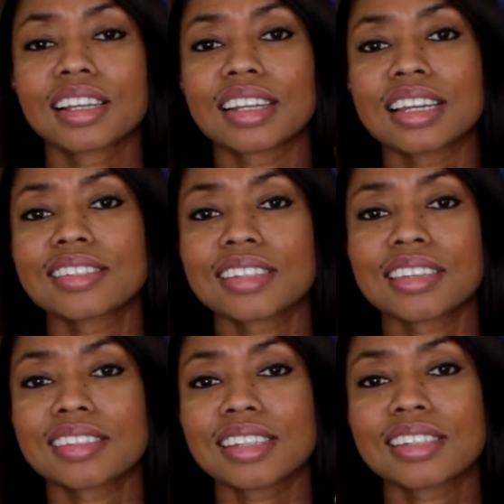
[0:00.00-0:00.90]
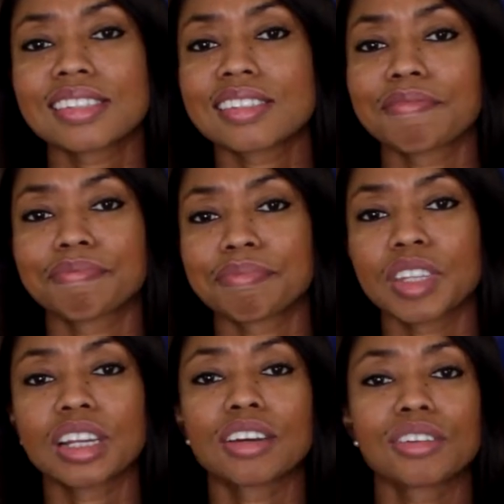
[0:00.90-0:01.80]
Late 60s,
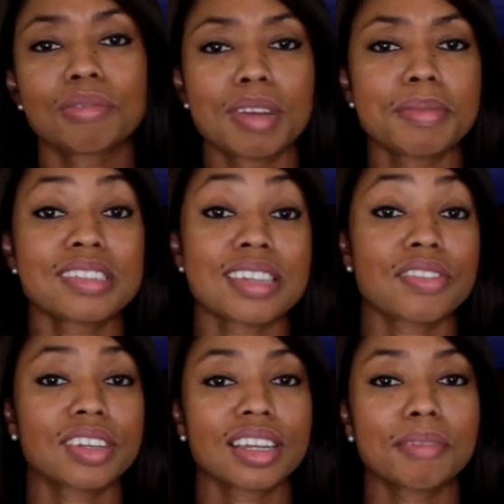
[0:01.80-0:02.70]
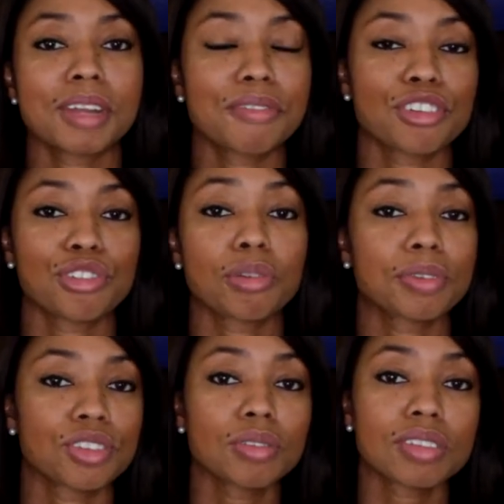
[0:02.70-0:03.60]
you know, maybe 70, I'm not for sure,
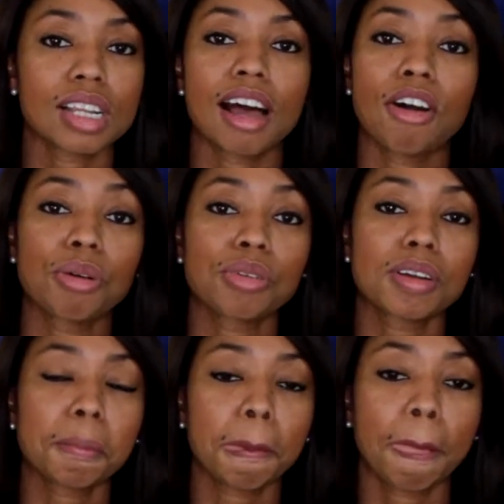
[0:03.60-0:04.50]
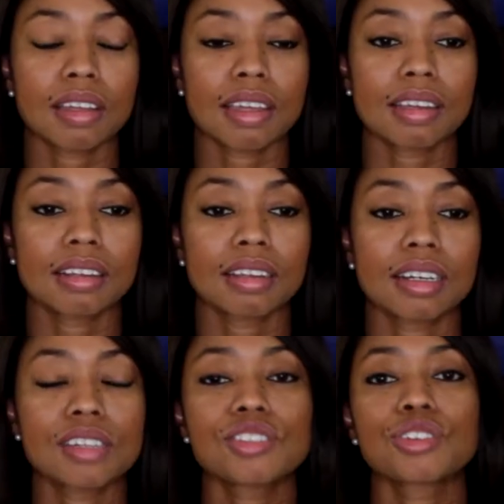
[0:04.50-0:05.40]
but she was a lot older. And
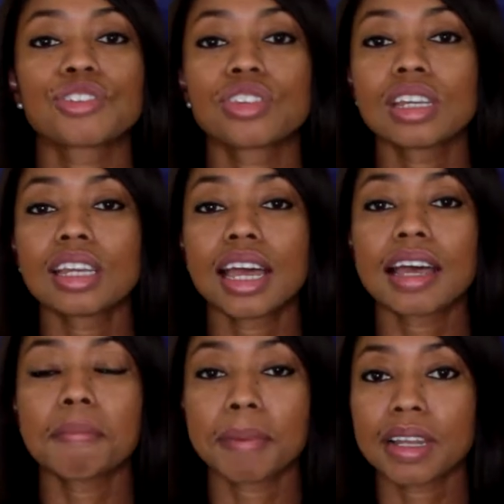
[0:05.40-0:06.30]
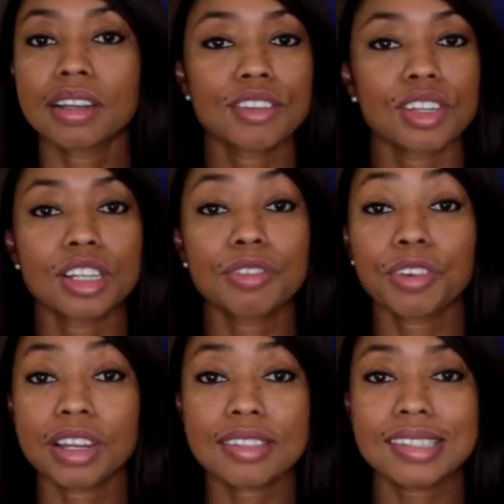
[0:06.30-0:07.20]
so she had been in
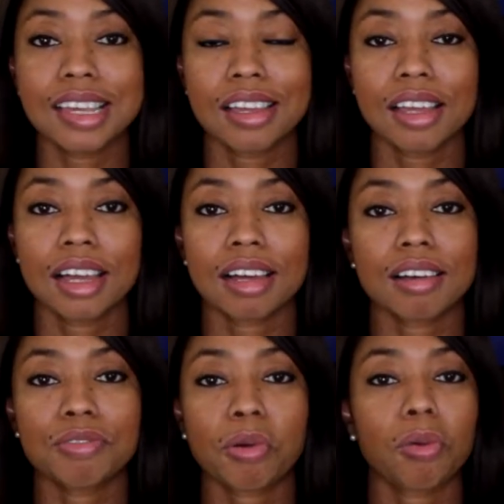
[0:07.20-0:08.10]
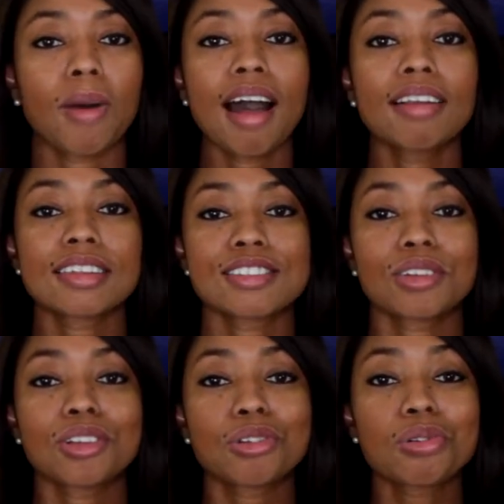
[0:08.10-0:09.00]
deliverance for a while, and
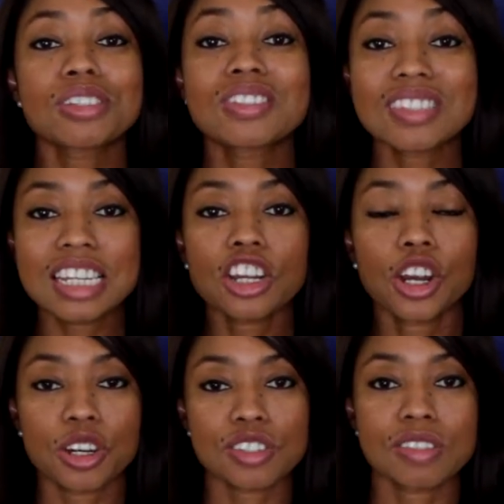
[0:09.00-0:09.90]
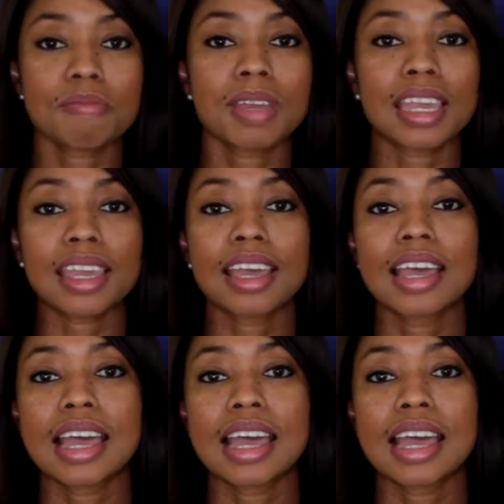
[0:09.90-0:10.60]
so the Lord sent her to me,